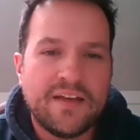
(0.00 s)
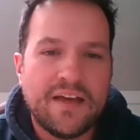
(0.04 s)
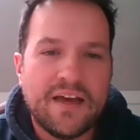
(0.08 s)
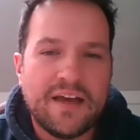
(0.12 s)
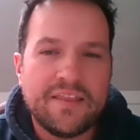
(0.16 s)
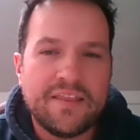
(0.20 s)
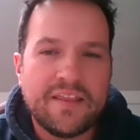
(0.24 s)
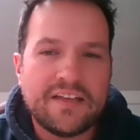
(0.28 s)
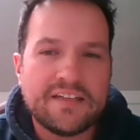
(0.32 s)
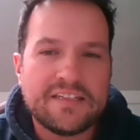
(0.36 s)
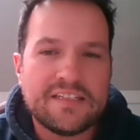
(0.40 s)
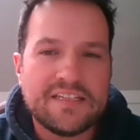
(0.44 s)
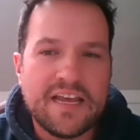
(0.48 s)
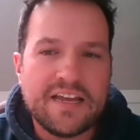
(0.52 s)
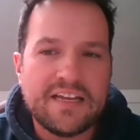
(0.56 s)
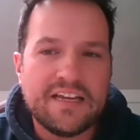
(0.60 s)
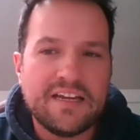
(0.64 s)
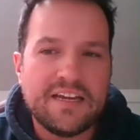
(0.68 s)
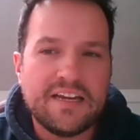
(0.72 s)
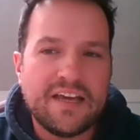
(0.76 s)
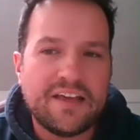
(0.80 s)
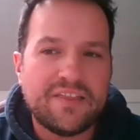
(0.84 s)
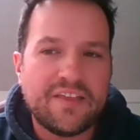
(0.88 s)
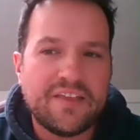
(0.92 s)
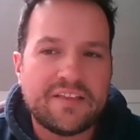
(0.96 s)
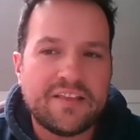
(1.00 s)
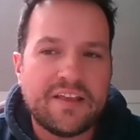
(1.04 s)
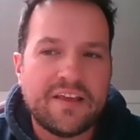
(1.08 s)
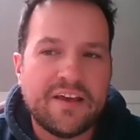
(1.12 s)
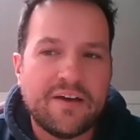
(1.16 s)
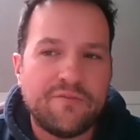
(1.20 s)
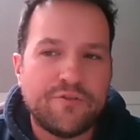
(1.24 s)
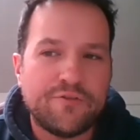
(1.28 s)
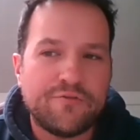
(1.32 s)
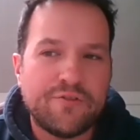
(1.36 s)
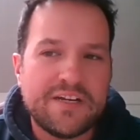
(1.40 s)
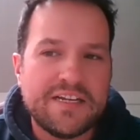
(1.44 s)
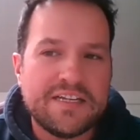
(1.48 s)
And then secondly, I think the
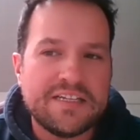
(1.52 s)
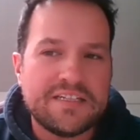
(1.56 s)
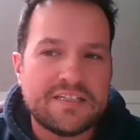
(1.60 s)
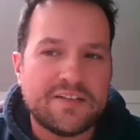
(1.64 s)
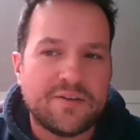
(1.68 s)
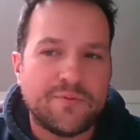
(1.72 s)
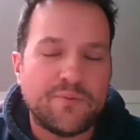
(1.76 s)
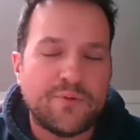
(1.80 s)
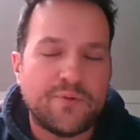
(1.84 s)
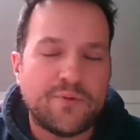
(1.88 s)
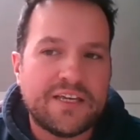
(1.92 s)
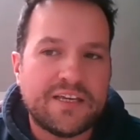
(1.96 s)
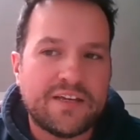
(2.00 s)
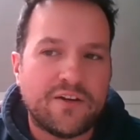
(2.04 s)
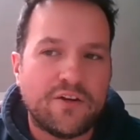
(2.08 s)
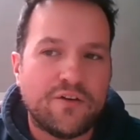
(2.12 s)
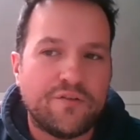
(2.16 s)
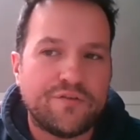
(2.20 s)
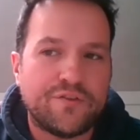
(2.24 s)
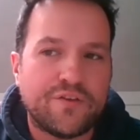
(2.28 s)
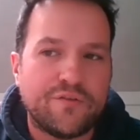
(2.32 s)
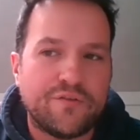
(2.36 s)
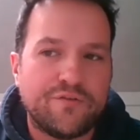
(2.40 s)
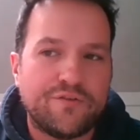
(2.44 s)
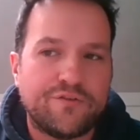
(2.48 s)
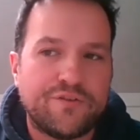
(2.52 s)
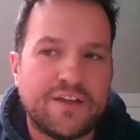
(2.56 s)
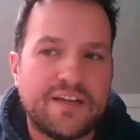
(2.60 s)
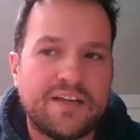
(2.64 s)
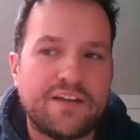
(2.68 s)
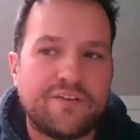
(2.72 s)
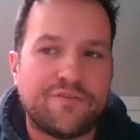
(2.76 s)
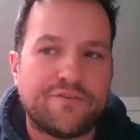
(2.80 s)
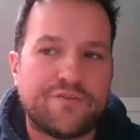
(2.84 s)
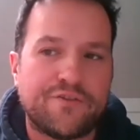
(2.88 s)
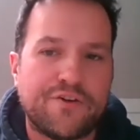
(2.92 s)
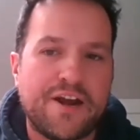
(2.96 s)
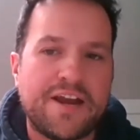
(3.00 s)
other reason we can often
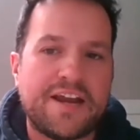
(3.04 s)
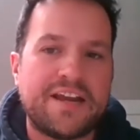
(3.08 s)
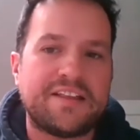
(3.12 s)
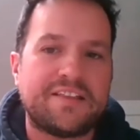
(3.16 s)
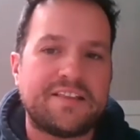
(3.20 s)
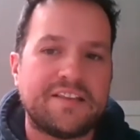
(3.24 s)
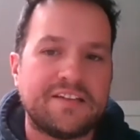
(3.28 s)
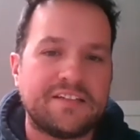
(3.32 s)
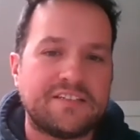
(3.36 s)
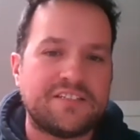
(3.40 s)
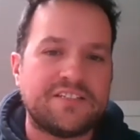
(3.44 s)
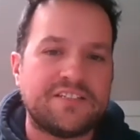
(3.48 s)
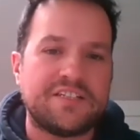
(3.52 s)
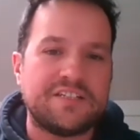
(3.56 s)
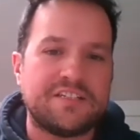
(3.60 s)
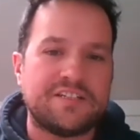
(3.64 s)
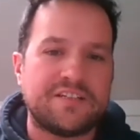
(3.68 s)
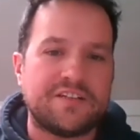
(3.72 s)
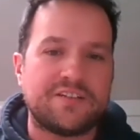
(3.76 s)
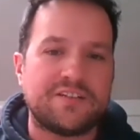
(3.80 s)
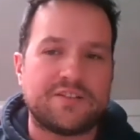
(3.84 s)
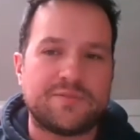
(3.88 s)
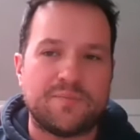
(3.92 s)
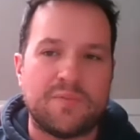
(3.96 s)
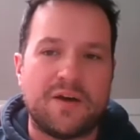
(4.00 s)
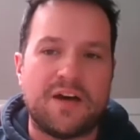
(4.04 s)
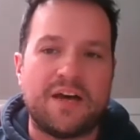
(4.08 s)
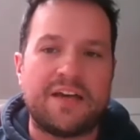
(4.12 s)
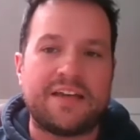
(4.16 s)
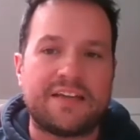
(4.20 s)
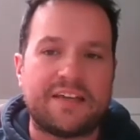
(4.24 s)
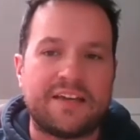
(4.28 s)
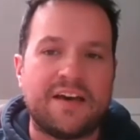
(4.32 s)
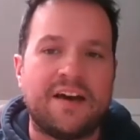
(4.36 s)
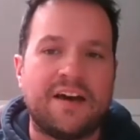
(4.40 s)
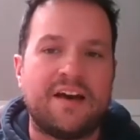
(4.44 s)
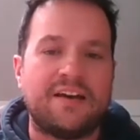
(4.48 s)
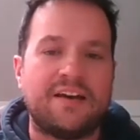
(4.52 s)
feel afraid that Jesus
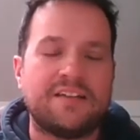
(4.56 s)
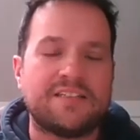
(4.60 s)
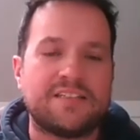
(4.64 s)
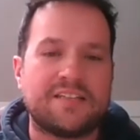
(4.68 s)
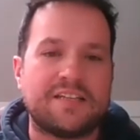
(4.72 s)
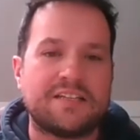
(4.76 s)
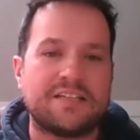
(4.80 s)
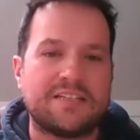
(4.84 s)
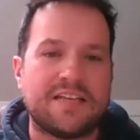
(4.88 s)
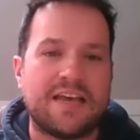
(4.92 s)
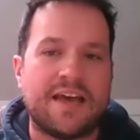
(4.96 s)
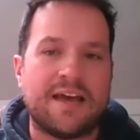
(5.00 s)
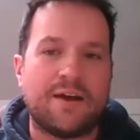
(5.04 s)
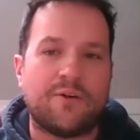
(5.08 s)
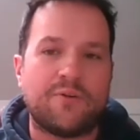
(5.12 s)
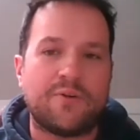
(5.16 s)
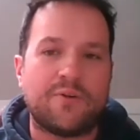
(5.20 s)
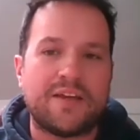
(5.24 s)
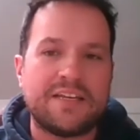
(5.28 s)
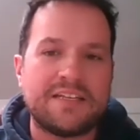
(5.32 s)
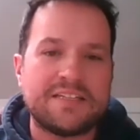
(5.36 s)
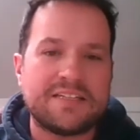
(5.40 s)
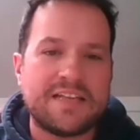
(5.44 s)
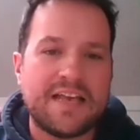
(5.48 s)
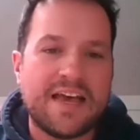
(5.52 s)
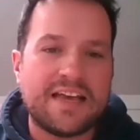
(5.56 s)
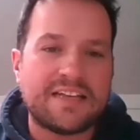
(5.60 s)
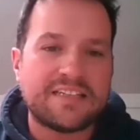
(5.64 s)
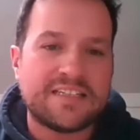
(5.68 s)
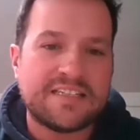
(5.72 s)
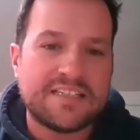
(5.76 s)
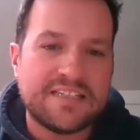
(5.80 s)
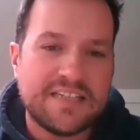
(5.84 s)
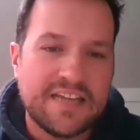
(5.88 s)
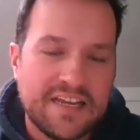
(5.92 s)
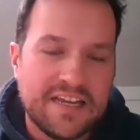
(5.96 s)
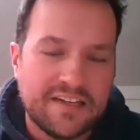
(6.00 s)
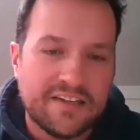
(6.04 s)
might cast us out is our
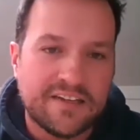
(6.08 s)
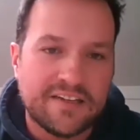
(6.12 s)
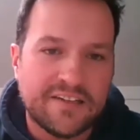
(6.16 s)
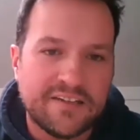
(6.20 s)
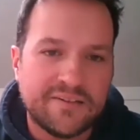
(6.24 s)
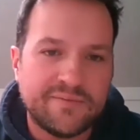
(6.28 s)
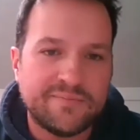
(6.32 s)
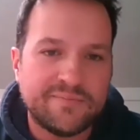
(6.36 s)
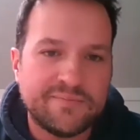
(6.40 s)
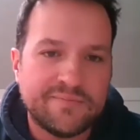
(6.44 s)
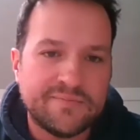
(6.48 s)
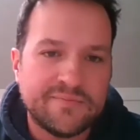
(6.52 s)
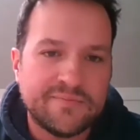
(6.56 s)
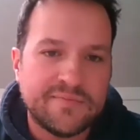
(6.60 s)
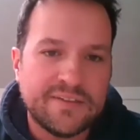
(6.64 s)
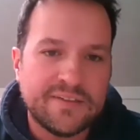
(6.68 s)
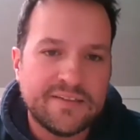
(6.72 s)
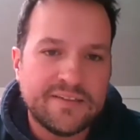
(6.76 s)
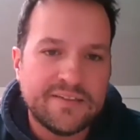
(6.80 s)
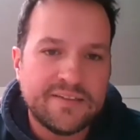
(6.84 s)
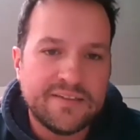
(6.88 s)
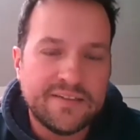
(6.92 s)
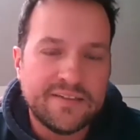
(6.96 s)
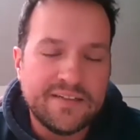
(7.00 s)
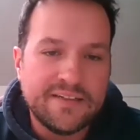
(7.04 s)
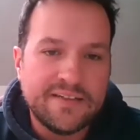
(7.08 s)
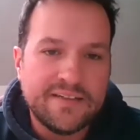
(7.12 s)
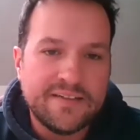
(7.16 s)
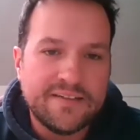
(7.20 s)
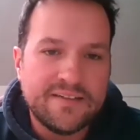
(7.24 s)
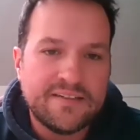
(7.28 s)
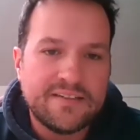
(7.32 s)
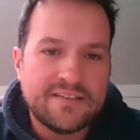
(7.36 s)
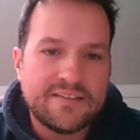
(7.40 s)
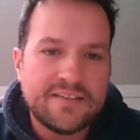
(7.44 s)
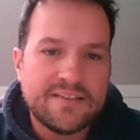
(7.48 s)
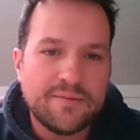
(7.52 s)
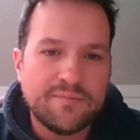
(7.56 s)
sin.
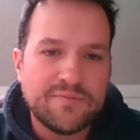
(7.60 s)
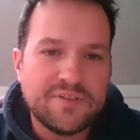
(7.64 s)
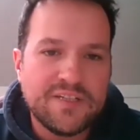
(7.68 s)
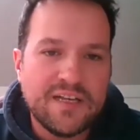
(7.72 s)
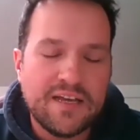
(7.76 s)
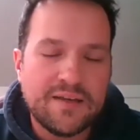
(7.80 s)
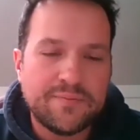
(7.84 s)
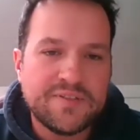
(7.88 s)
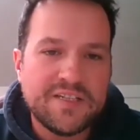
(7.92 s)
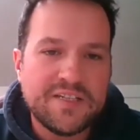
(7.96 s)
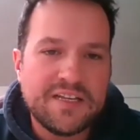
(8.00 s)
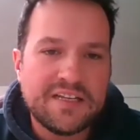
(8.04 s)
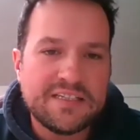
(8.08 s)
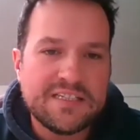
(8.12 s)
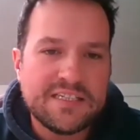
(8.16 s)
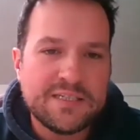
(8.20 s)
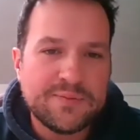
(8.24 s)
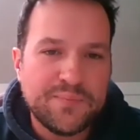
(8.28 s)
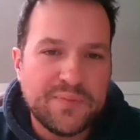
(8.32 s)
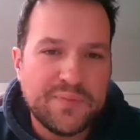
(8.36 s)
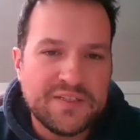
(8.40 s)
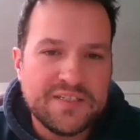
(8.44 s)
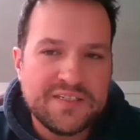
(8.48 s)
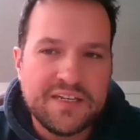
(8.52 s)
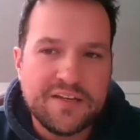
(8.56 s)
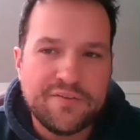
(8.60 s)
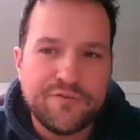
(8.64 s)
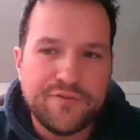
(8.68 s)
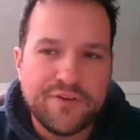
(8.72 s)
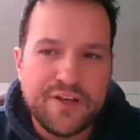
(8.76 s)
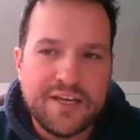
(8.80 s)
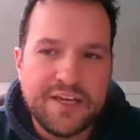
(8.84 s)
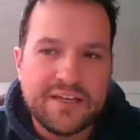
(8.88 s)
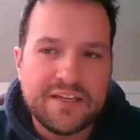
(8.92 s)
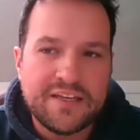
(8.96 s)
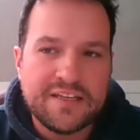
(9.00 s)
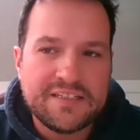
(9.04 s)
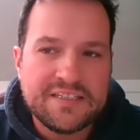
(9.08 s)
And sometimes it's
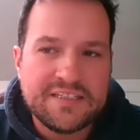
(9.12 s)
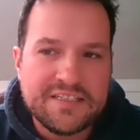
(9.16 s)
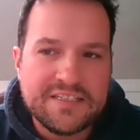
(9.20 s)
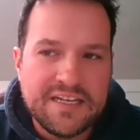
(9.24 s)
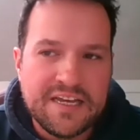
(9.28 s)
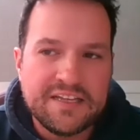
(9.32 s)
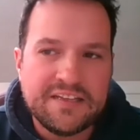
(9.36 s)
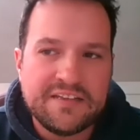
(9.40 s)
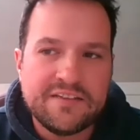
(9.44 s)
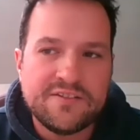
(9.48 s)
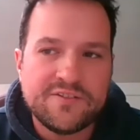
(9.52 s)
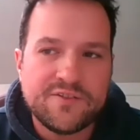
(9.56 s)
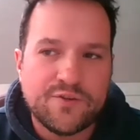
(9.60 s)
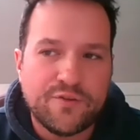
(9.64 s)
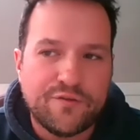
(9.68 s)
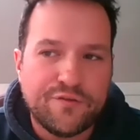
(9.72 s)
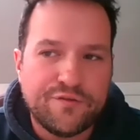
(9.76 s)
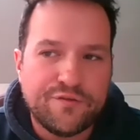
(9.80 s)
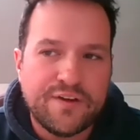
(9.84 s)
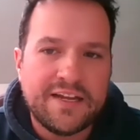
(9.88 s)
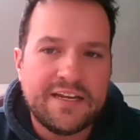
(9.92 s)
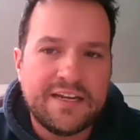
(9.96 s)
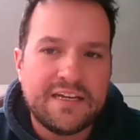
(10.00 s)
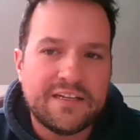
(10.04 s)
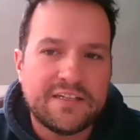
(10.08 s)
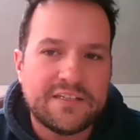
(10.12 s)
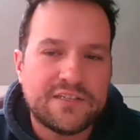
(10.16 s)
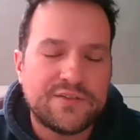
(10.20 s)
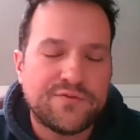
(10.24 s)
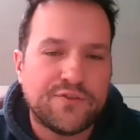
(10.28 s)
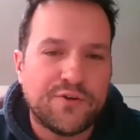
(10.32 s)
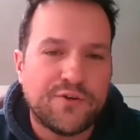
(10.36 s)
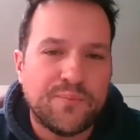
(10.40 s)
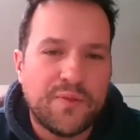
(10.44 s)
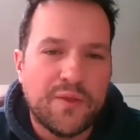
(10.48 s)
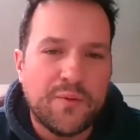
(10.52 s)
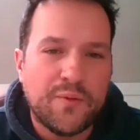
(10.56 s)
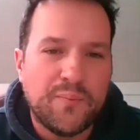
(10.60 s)
specific sins or failures
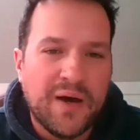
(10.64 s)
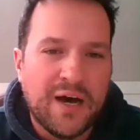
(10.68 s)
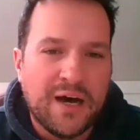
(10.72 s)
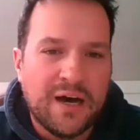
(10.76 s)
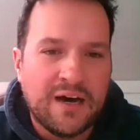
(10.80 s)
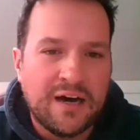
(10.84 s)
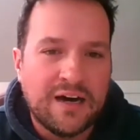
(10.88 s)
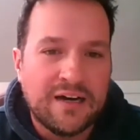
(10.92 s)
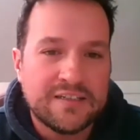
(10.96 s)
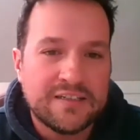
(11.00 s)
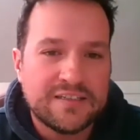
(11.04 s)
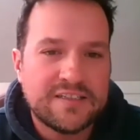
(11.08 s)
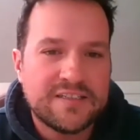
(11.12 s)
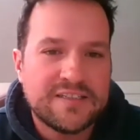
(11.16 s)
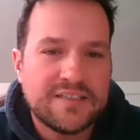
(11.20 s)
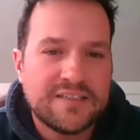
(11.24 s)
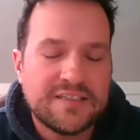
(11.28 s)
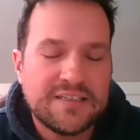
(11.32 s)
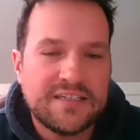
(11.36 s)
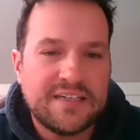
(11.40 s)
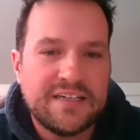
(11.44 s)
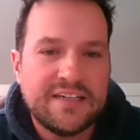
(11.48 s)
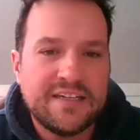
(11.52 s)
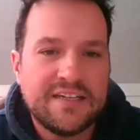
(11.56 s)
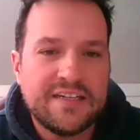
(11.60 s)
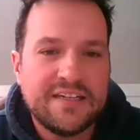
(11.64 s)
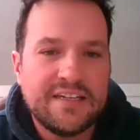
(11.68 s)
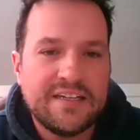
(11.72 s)
from the past,